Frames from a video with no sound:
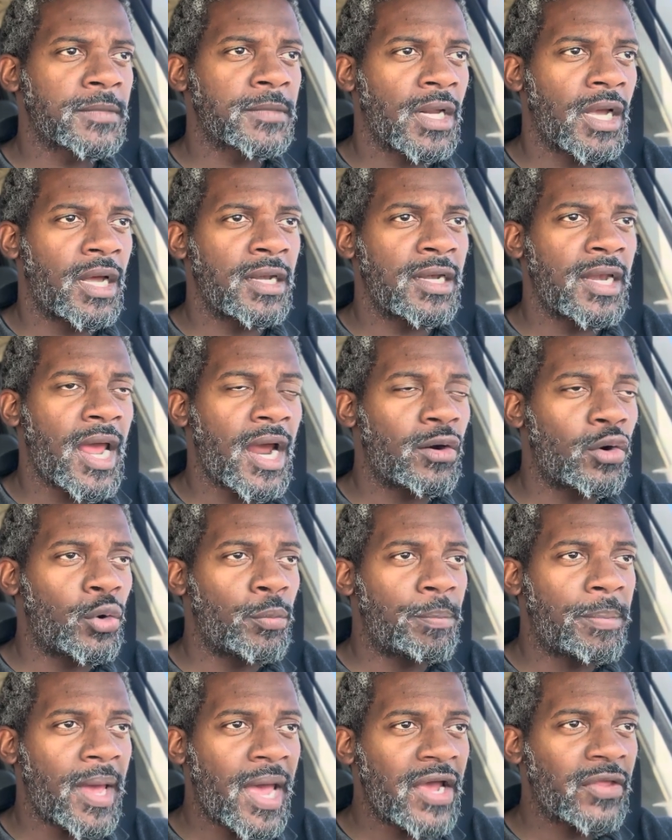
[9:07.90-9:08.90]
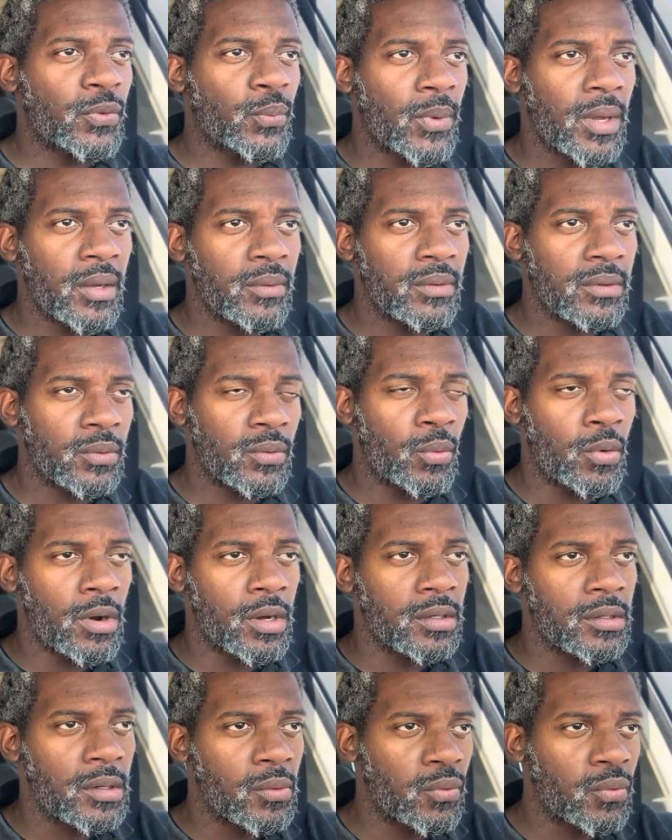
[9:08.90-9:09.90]
a narrow pathway with
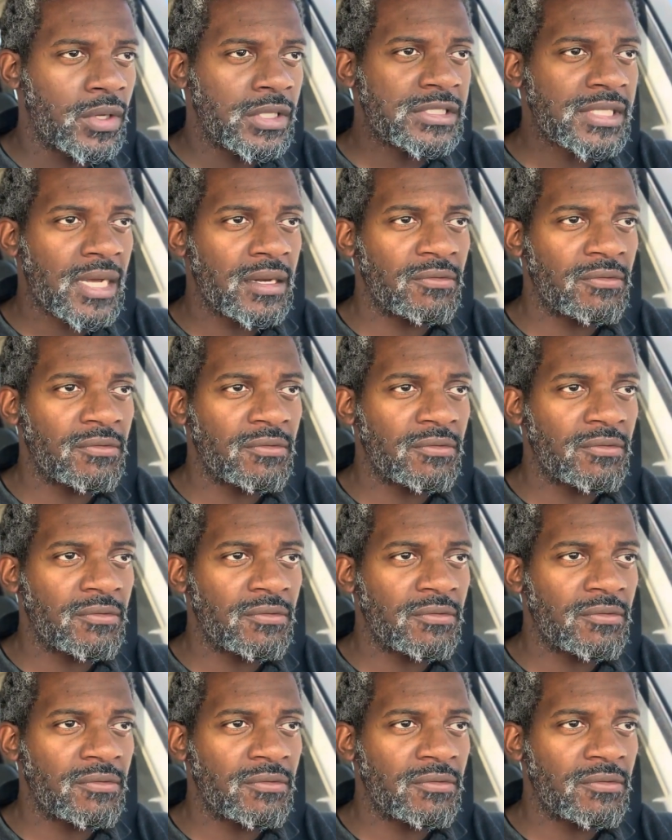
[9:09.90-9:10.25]
water on one side